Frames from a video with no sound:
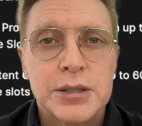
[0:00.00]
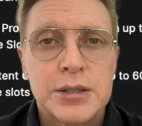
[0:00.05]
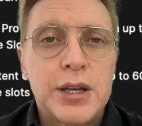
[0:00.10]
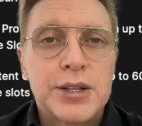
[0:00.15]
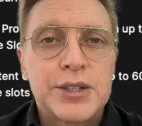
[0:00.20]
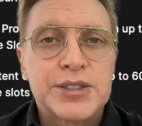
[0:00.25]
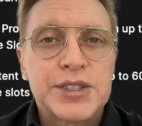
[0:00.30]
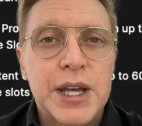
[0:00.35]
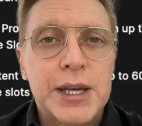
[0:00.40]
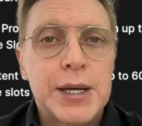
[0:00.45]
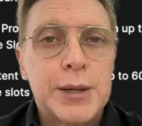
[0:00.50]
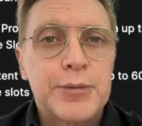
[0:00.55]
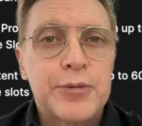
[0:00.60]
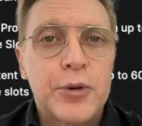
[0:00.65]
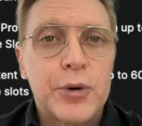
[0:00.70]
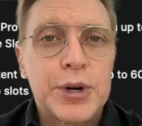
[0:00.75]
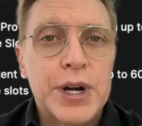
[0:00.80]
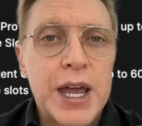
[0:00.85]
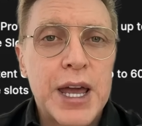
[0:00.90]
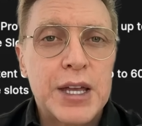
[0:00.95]
Sign up for
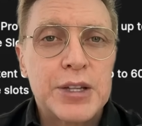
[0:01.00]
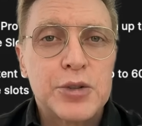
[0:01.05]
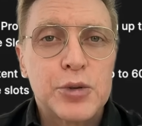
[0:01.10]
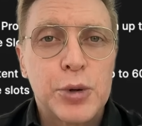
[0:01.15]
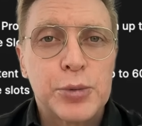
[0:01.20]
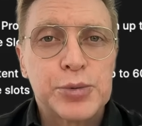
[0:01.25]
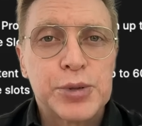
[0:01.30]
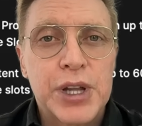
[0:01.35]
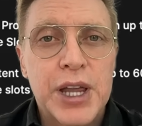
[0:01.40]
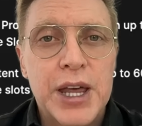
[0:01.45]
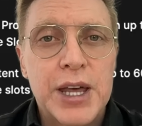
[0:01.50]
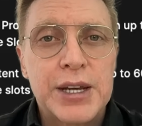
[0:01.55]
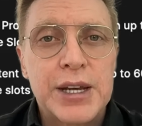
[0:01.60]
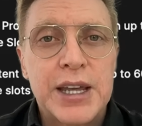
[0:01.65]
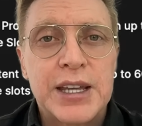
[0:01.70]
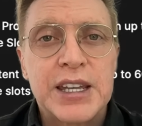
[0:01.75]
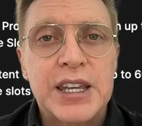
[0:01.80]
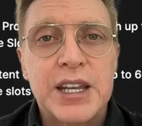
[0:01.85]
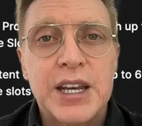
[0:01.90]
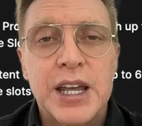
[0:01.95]
an annual plan
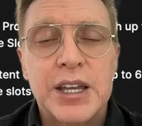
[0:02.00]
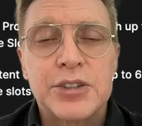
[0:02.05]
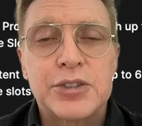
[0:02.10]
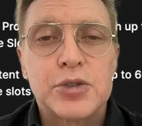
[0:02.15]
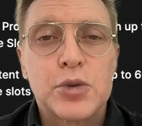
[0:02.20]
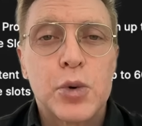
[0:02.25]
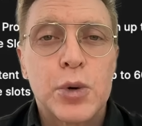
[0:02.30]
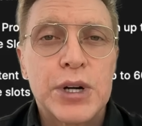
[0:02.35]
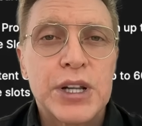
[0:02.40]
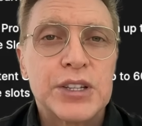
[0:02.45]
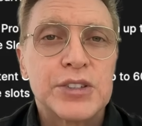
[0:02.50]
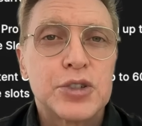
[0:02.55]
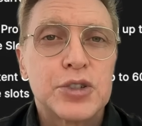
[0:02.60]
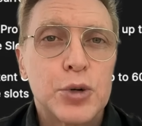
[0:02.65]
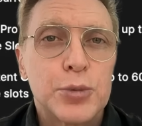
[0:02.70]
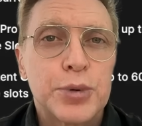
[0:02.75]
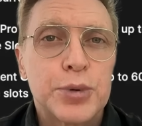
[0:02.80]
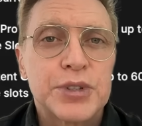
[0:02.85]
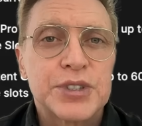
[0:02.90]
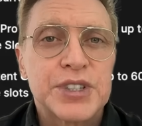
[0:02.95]
and get a
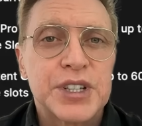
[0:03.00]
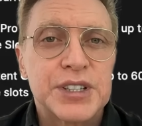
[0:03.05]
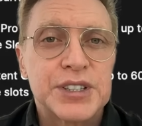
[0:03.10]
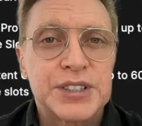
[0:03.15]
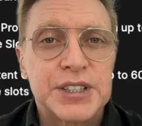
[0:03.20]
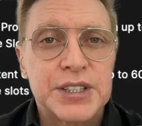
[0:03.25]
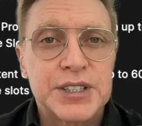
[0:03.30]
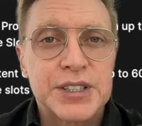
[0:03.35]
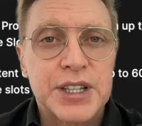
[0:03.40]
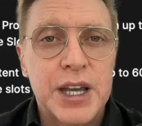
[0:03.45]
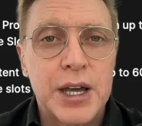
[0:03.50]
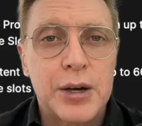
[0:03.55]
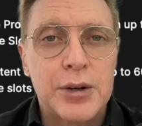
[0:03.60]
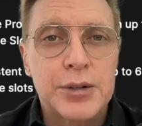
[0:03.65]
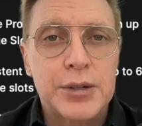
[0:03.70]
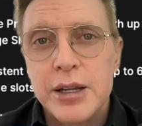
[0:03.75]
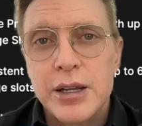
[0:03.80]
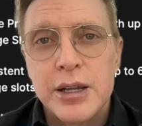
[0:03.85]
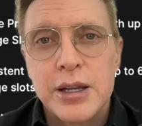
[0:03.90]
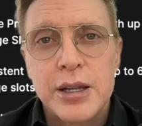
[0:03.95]
22% discount.
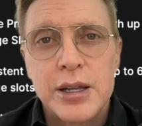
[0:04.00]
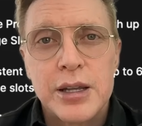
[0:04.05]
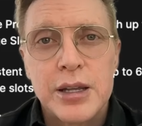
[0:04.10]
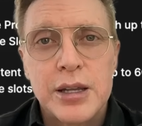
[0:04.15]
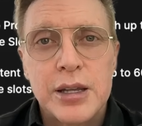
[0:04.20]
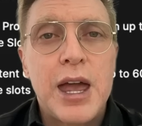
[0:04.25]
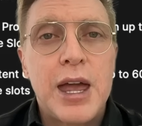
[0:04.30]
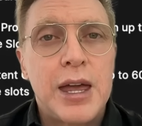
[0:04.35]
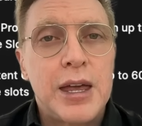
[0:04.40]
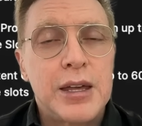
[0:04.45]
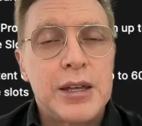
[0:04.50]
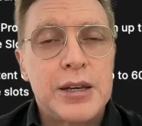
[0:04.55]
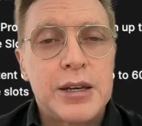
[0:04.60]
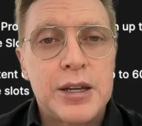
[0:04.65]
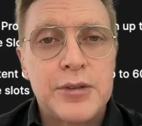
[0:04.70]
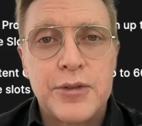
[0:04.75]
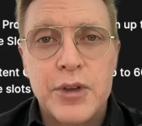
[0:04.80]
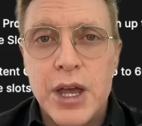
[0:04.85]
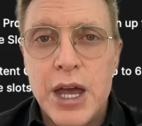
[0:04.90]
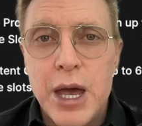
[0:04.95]
And
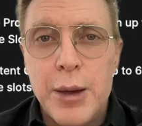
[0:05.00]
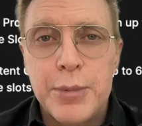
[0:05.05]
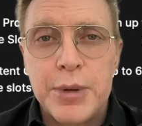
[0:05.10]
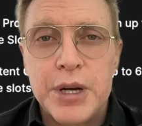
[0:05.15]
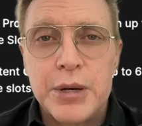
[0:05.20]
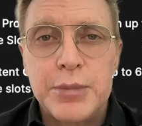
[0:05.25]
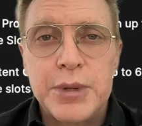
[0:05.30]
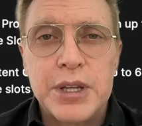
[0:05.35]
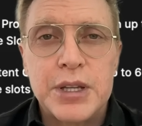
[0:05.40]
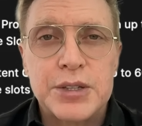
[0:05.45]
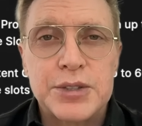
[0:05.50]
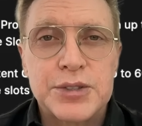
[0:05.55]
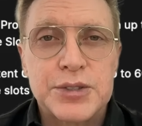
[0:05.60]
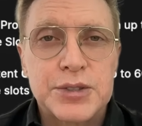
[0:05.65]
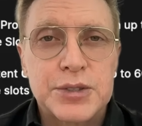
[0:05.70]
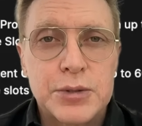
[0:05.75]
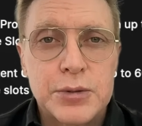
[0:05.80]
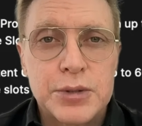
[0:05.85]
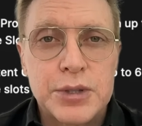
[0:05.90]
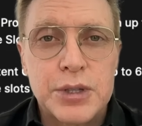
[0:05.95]
if you happen to be a
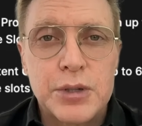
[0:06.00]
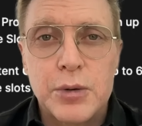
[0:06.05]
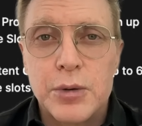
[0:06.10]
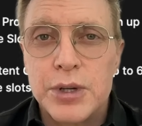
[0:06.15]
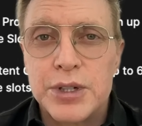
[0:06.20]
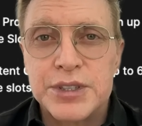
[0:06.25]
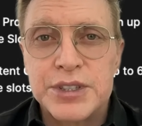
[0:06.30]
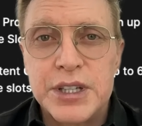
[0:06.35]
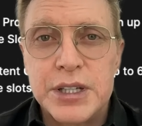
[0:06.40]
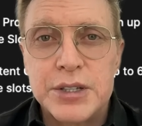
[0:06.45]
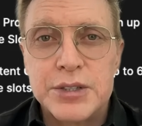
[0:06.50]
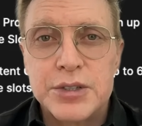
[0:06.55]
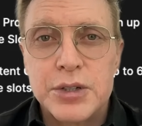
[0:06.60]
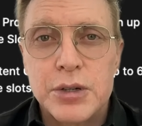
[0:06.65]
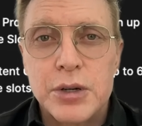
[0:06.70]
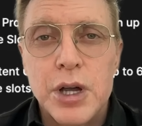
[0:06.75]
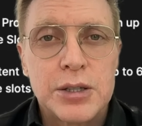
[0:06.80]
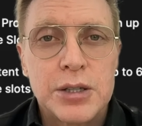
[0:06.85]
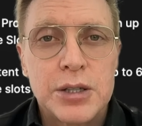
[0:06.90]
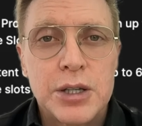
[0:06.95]
student or a
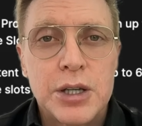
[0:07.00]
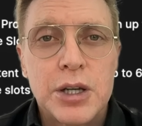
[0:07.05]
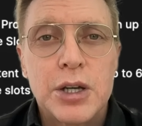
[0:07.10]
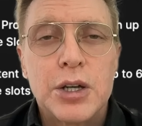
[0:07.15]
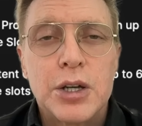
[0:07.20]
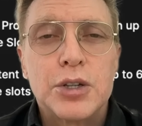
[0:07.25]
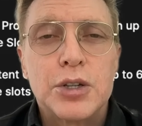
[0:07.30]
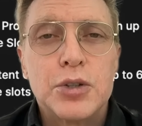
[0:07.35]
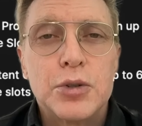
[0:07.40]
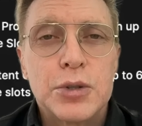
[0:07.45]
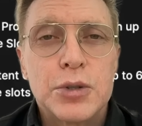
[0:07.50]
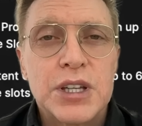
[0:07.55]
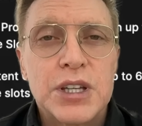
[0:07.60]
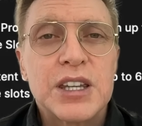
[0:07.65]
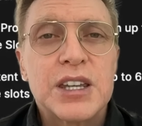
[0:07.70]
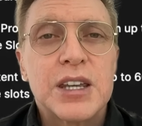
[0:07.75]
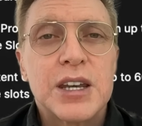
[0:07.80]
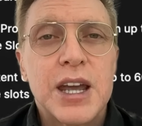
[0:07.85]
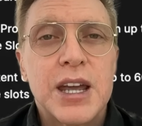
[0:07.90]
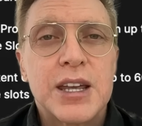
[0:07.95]
teacher, you can
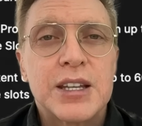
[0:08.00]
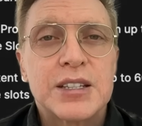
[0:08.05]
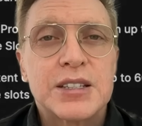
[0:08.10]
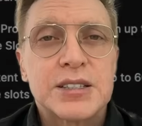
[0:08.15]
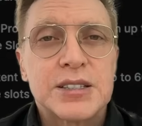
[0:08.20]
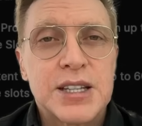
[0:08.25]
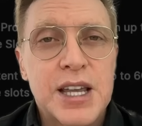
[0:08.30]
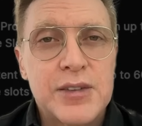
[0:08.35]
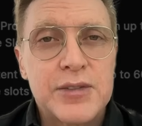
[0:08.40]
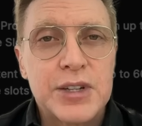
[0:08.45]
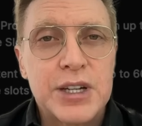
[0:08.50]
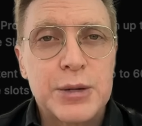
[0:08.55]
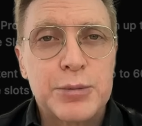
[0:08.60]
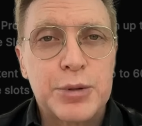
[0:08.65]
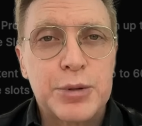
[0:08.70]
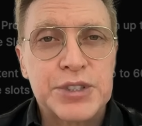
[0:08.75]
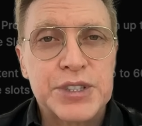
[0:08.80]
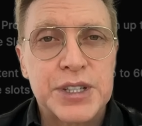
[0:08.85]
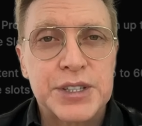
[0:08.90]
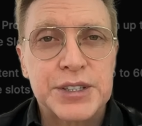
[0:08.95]
get a
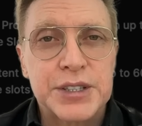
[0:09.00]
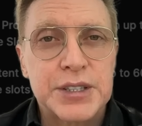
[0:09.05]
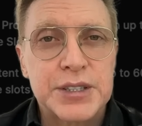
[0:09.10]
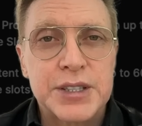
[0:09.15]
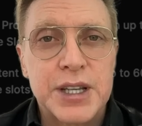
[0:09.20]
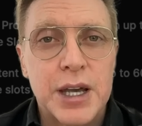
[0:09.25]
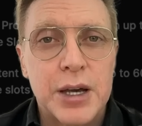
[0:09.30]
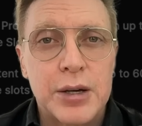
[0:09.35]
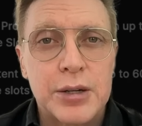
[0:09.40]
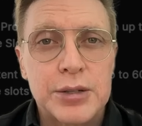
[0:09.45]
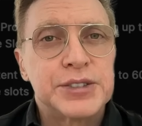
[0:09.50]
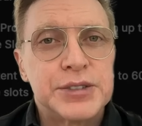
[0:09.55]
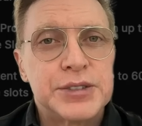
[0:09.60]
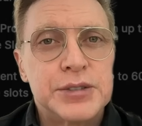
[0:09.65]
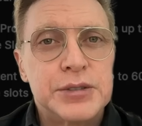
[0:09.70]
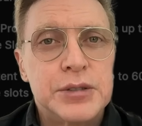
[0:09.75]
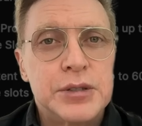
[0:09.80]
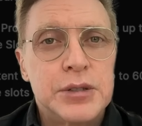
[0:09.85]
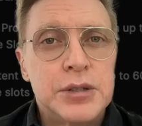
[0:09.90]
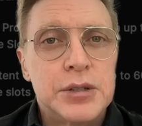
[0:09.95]
70% discount.
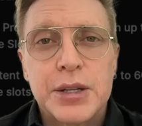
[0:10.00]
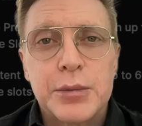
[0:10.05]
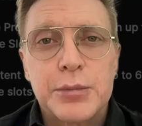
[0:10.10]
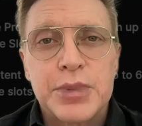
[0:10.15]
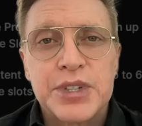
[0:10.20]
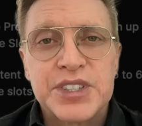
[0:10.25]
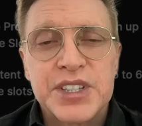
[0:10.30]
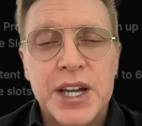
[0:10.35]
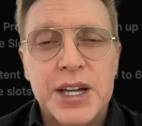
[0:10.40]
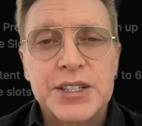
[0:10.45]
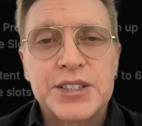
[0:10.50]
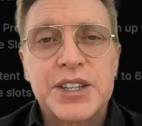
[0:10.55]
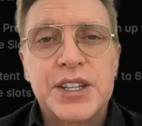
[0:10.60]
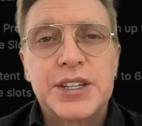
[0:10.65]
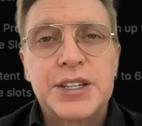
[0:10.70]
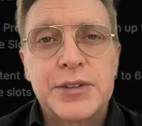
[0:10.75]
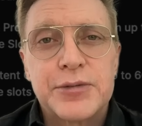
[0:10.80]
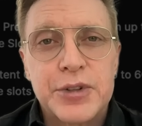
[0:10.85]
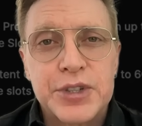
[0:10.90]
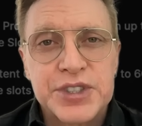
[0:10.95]
Besides the
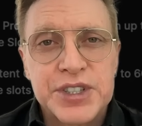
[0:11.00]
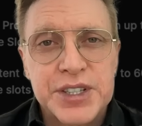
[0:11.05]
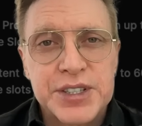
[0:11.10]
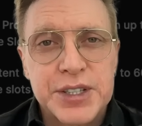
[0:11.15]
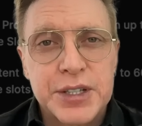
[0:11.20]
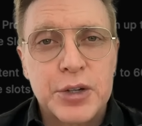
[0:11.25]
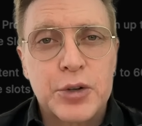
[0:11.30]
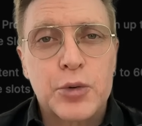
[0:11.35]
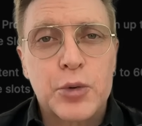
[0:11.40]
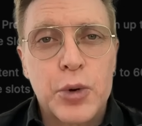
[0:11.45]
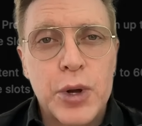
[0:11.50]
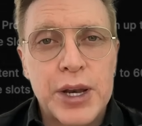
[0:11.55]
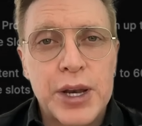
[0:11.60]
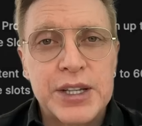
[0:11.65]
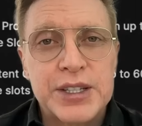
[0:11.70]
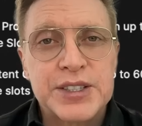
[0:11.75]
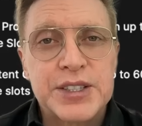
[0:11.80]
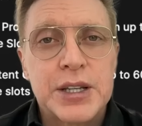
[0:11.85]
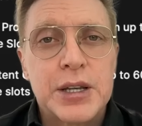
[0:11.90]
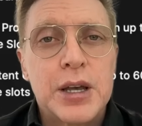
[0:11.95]
differences in
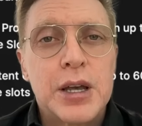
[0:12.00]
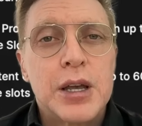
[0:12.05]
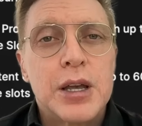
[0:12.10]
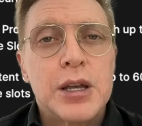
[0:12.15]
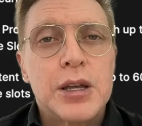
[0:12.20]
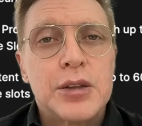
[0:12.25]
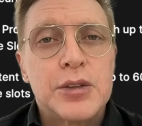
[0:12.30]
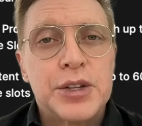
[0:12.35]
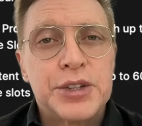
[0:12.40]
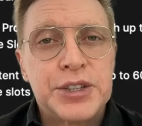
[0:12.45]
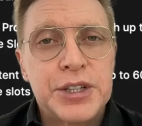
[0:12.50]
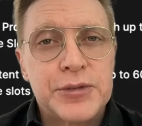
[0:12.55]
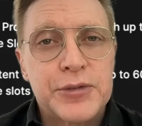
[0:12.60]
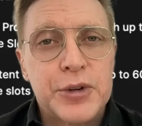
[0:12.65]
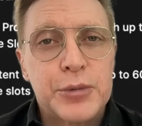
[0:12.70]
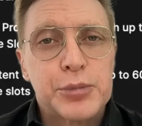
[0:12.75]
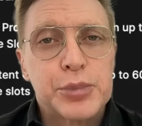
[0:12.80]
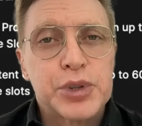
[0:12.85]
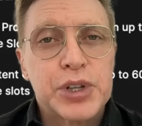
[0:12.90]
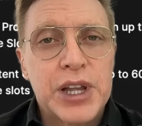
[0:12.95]
credits, the
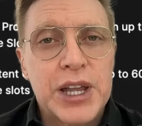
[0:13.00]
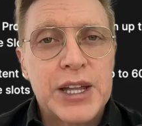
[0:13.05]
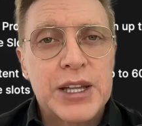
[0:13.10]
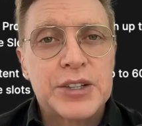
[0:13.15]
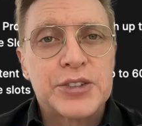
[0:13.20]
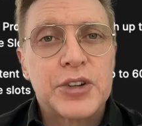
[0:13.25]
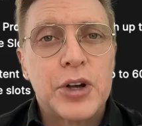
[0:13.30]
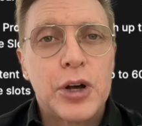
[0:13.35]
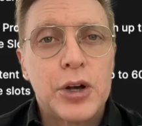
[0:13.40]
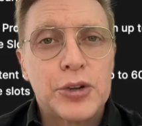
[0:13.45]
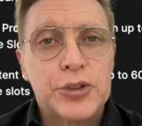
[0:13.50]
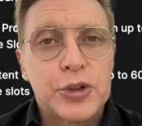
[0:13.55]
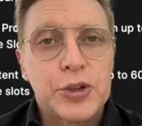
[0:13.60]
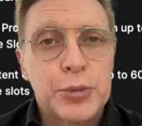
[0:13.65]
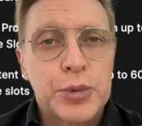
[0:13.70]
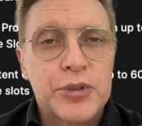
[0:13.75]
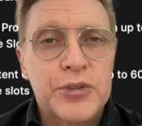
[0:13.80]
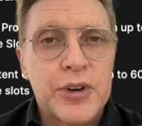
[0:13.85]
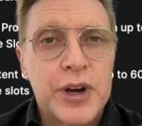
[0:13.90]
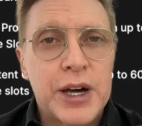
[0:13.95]
different plans also
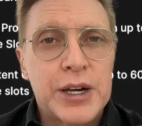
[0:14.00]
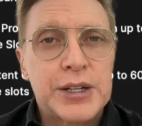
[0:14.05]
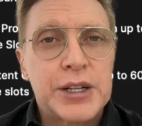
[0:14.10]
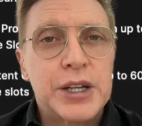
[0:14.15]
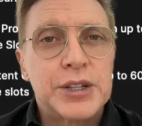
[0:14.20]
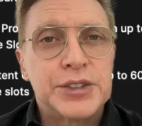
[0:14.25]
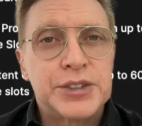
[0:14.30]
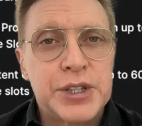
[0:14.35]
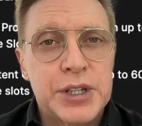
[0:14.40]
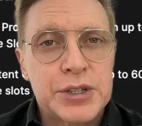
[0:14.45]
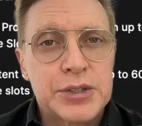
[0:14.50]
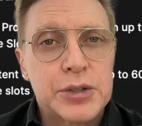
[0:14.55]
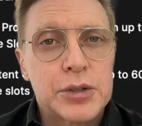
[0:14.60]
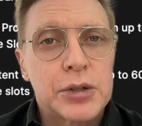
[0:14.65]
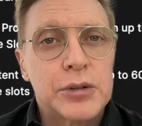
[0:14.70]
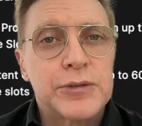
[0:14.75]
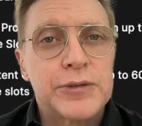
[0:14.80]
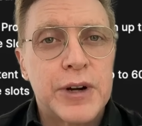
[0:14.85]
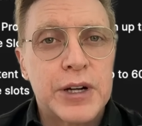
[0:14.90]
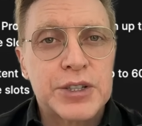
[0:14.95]
provide additional
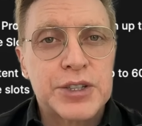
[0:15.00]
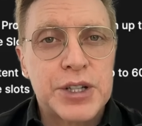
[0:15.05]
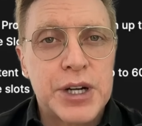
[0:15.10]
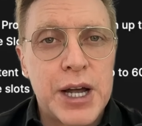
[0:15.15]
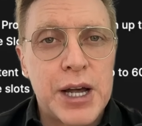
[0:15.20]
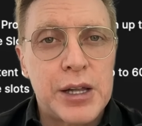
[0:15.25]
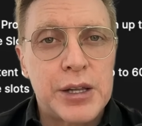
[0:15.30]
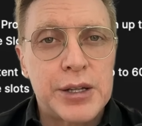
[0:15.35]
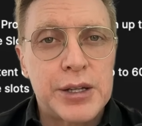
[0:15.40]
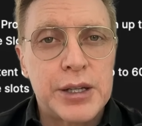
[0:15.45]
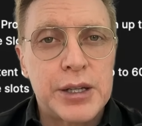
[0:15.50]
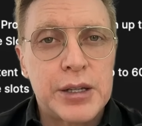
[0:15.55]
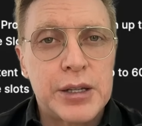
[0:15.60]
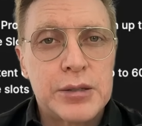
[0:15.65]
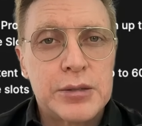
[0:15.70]
functionality.